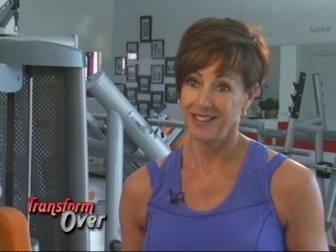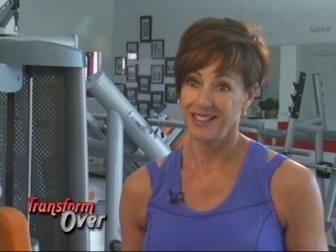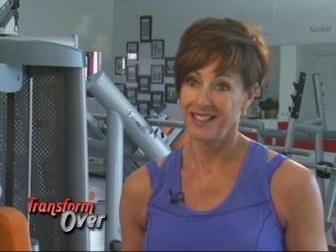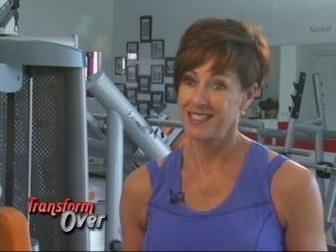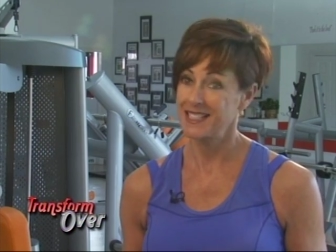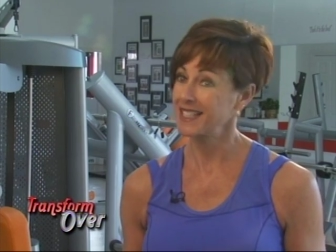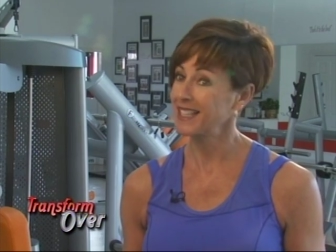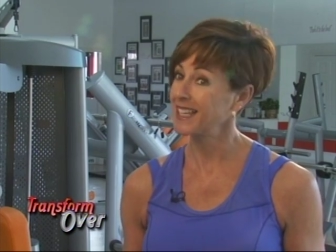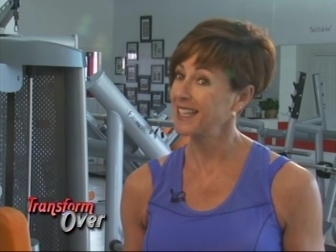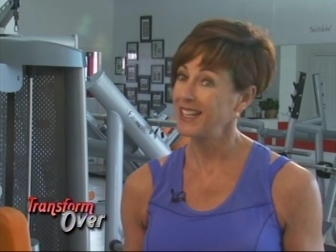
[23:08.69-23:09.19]

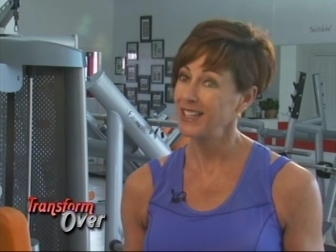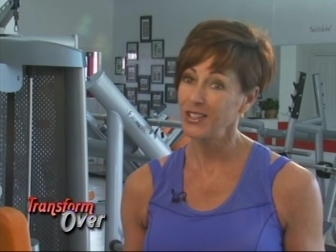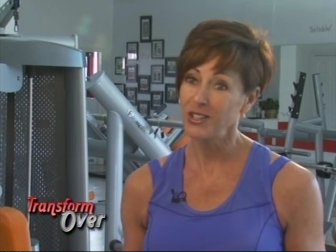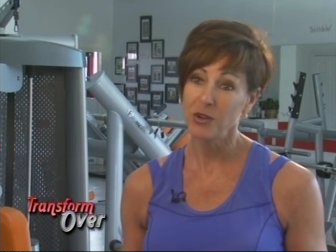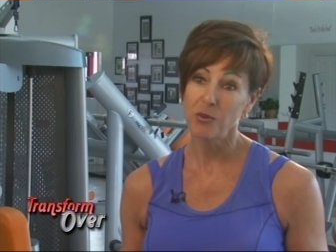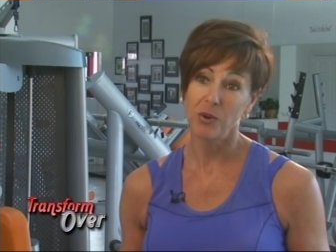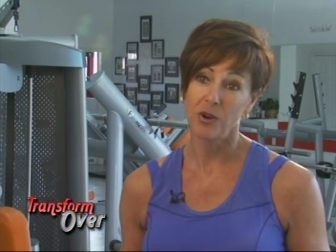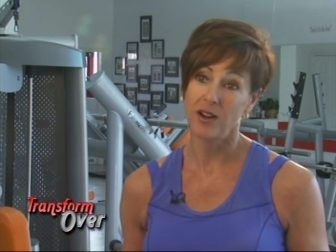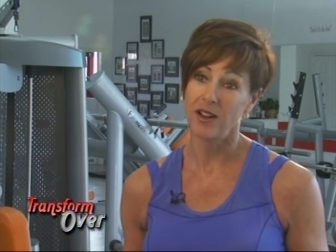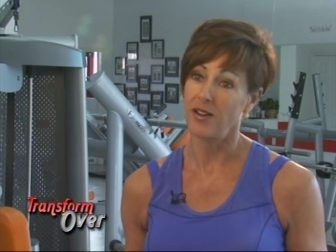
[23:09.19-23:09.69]
It's a
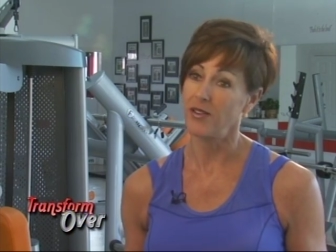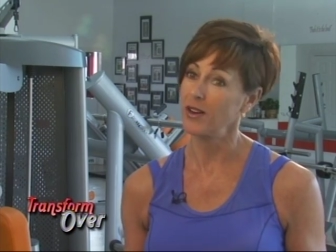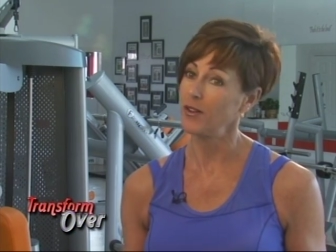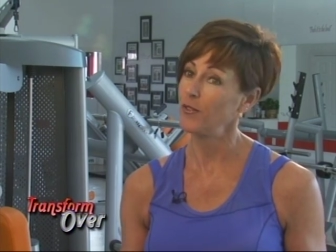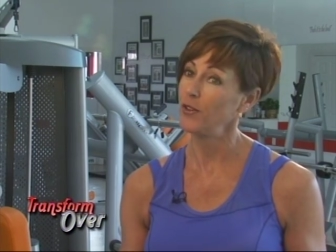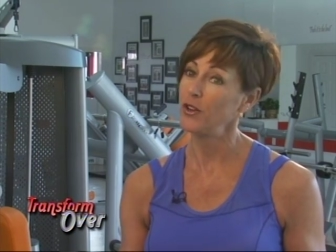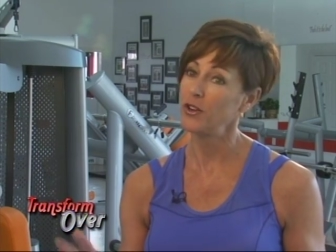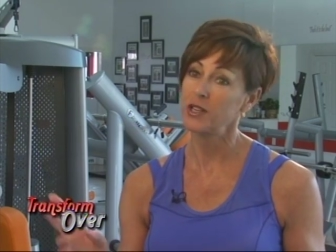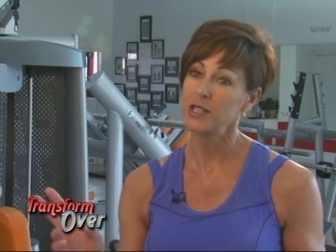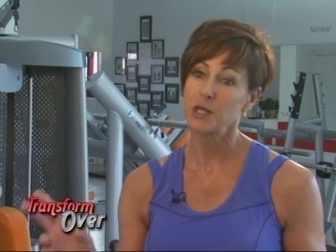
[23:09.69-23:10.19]
killer workout.
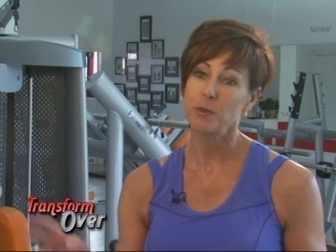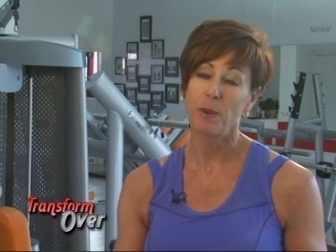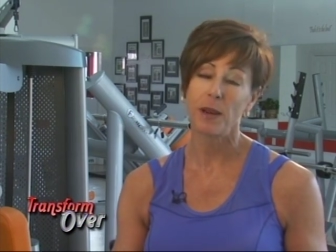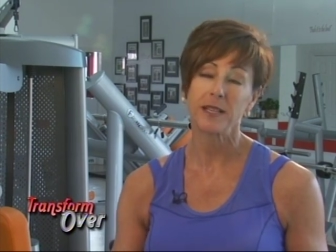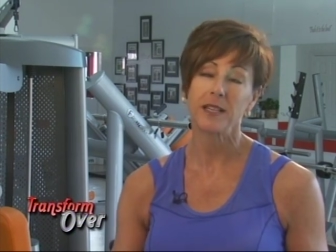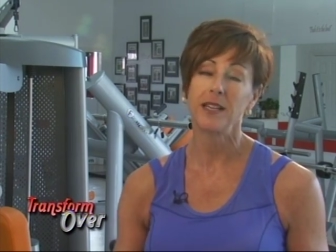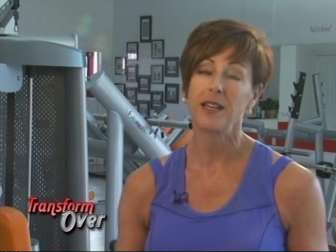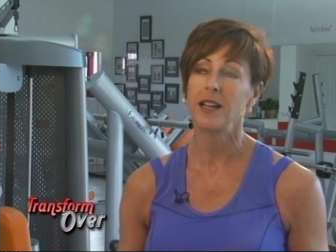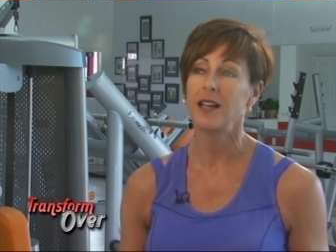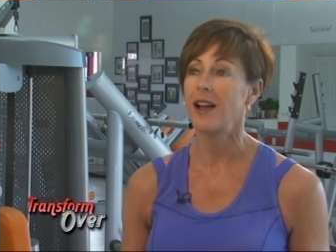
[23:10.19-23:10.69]
If you're
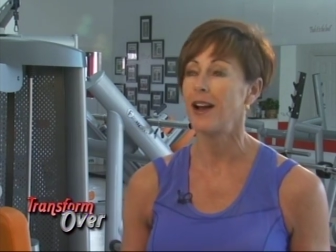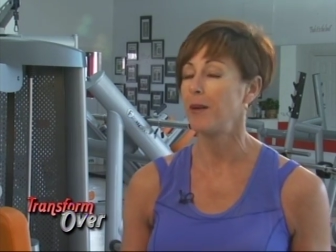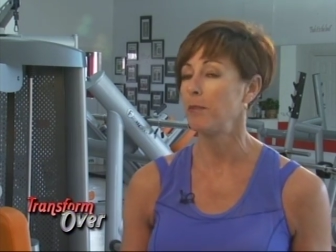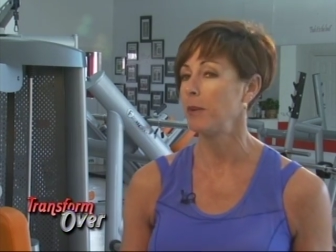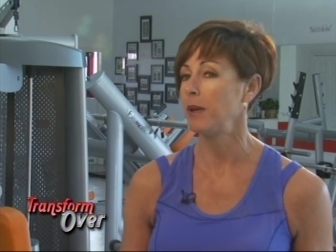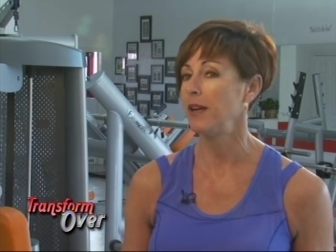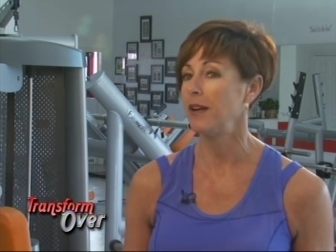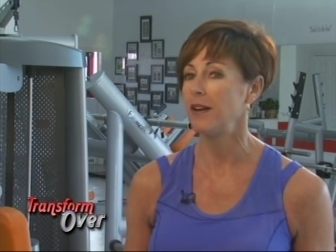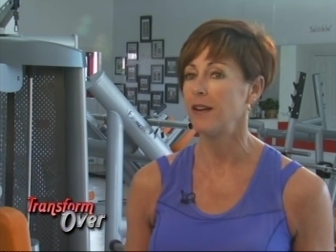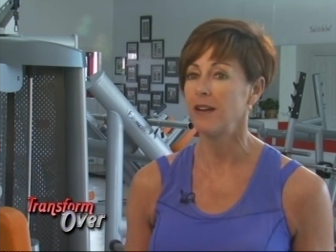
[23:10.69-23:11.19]
expecting to come
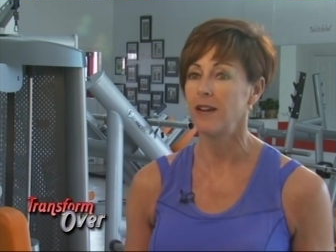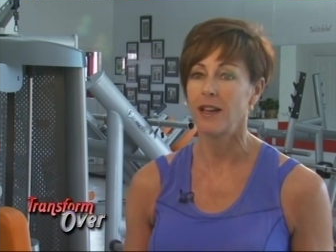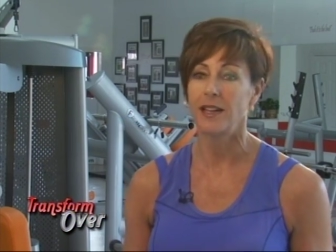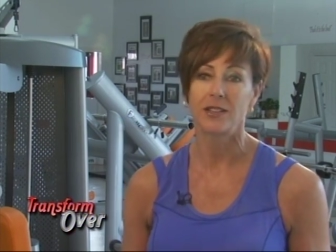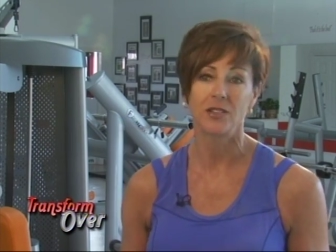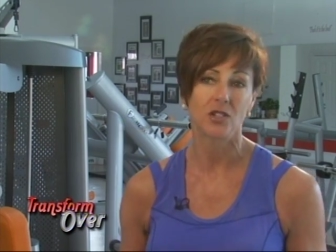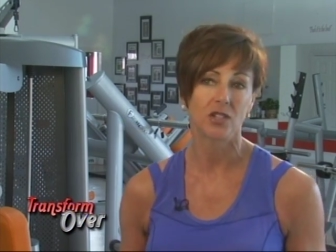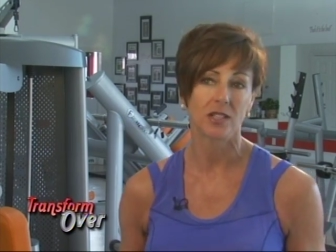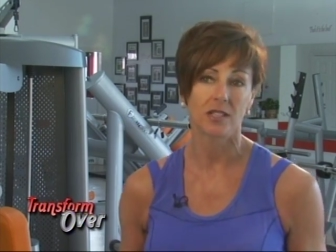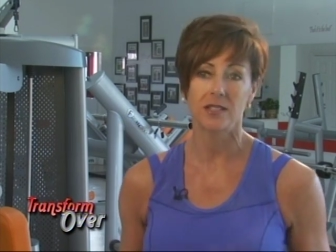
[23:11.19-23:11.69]
here
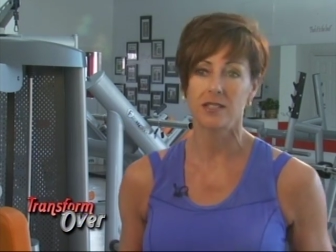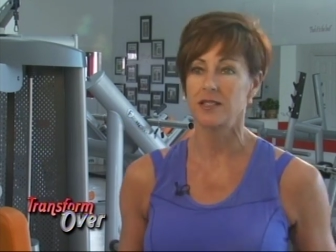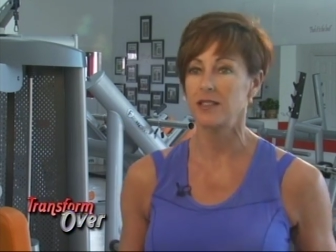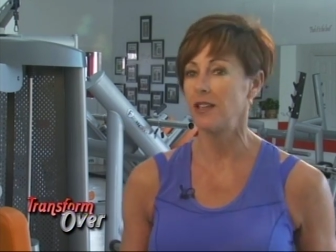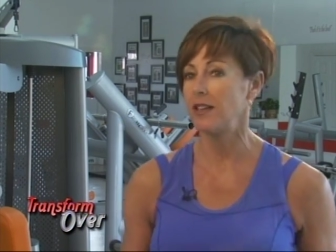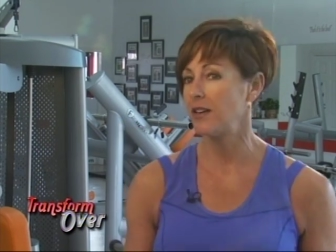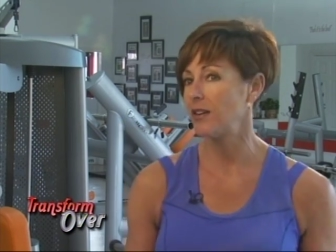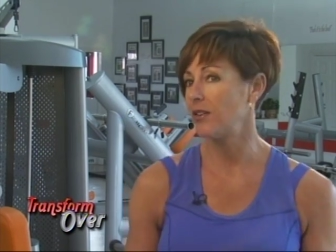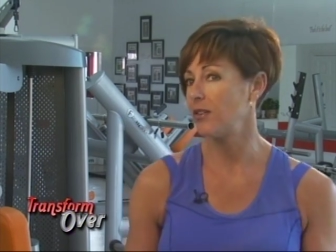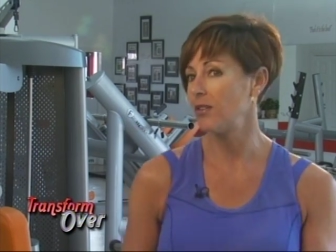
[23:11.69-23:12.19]
and just,
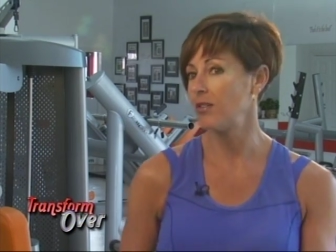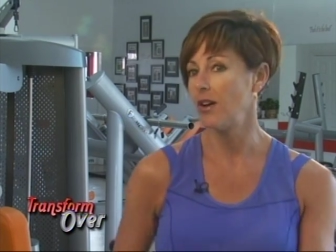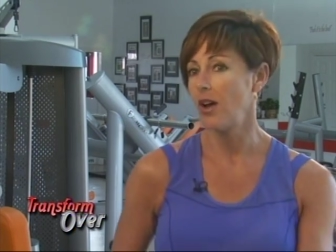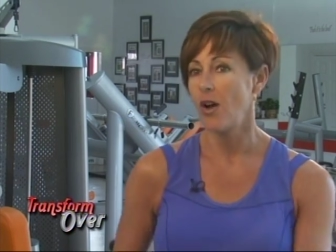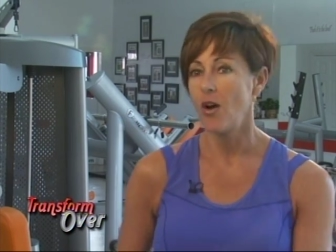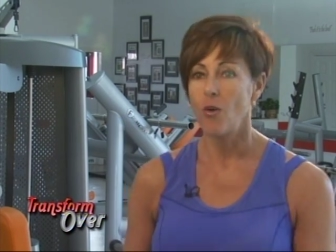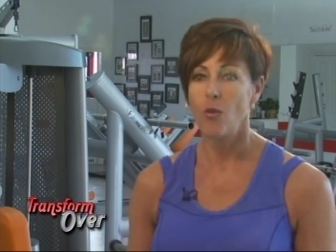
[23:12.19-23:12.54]
you know,